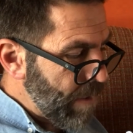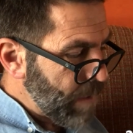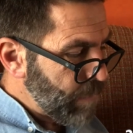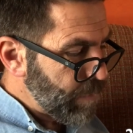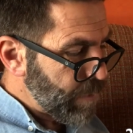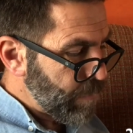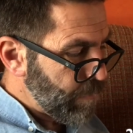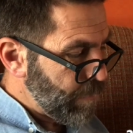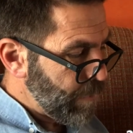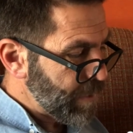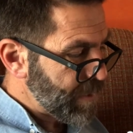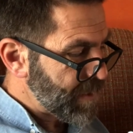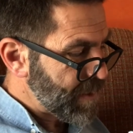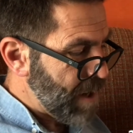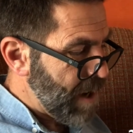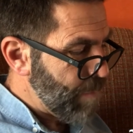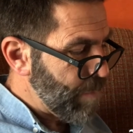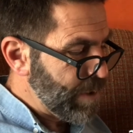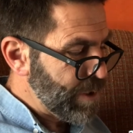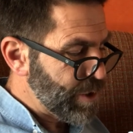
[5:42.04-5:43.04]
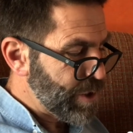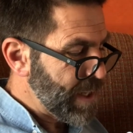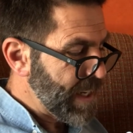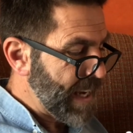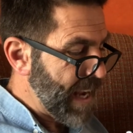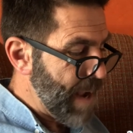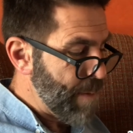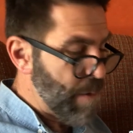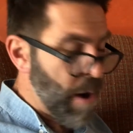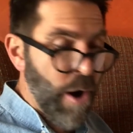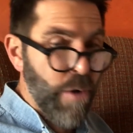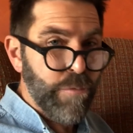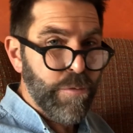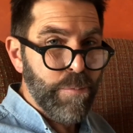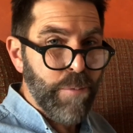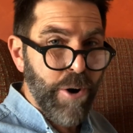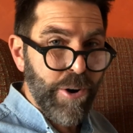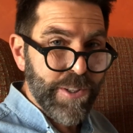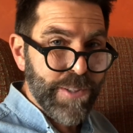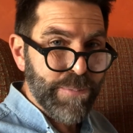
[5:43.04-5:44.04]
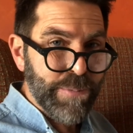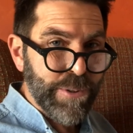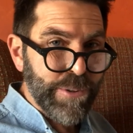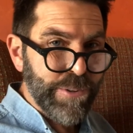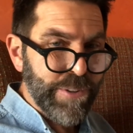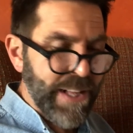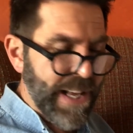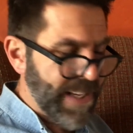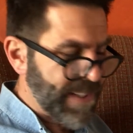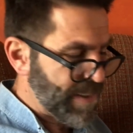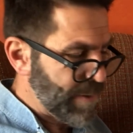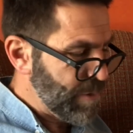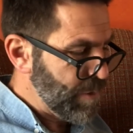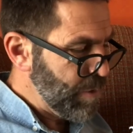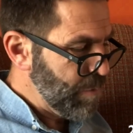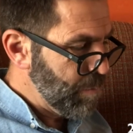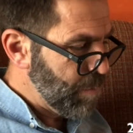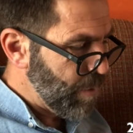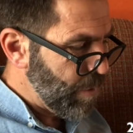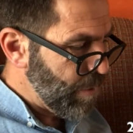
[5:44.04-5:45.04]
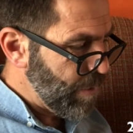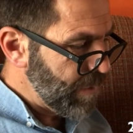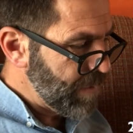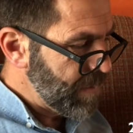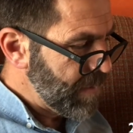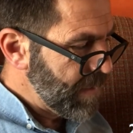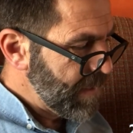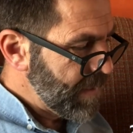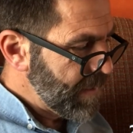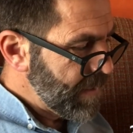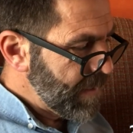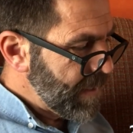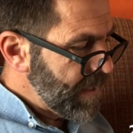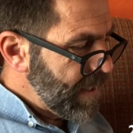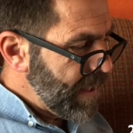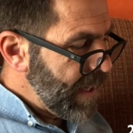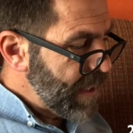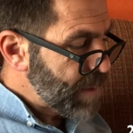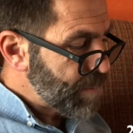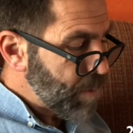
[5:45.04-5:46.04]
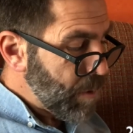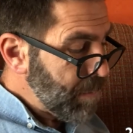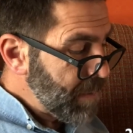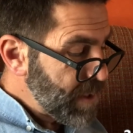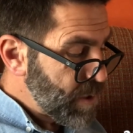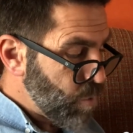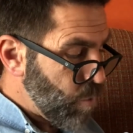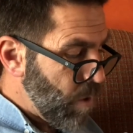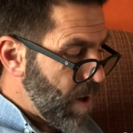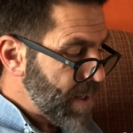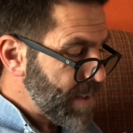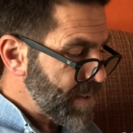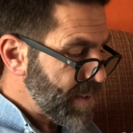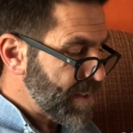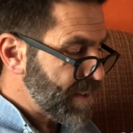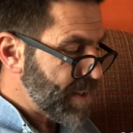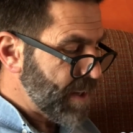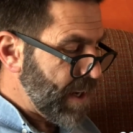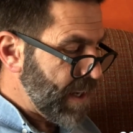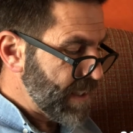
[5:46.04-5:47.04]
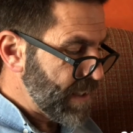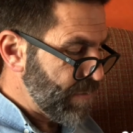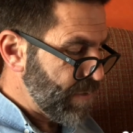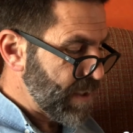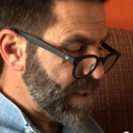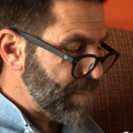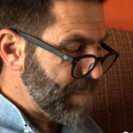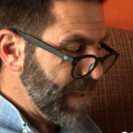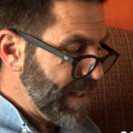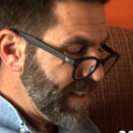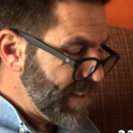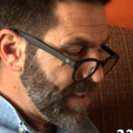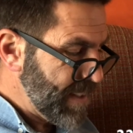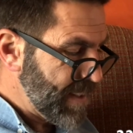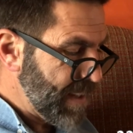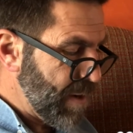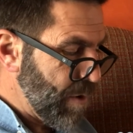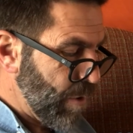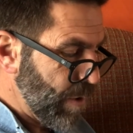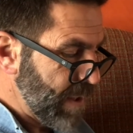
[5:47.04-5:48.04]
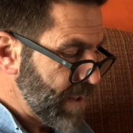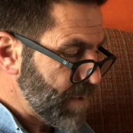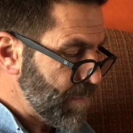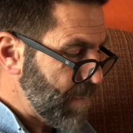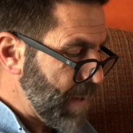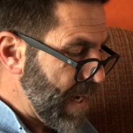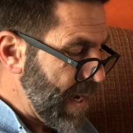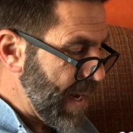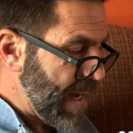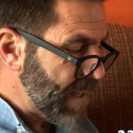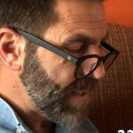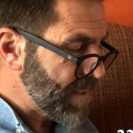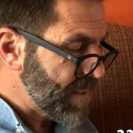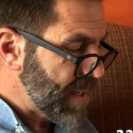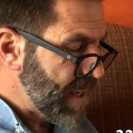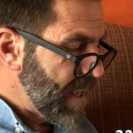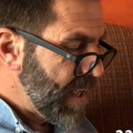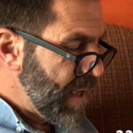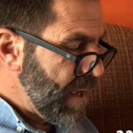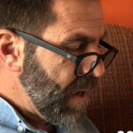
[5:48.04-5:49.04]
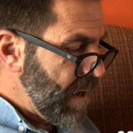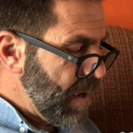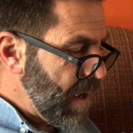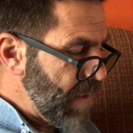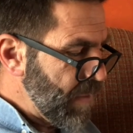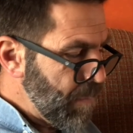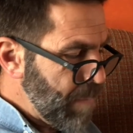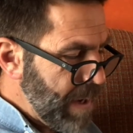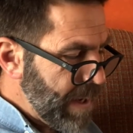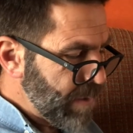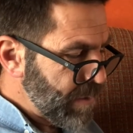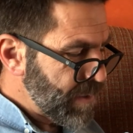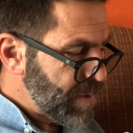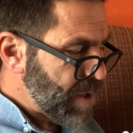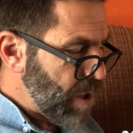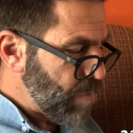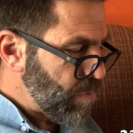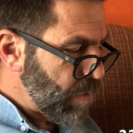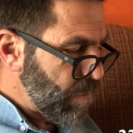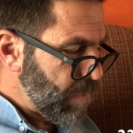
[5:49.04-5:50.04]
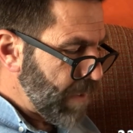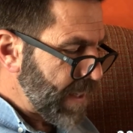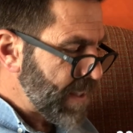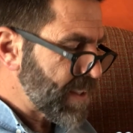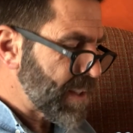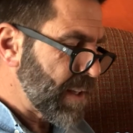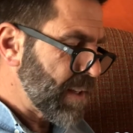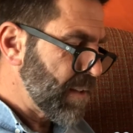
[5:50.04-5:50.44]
for the first time when she came home from hospital as a newborn. It's probably twice the size of the species in all its parts, and the petals don't reflex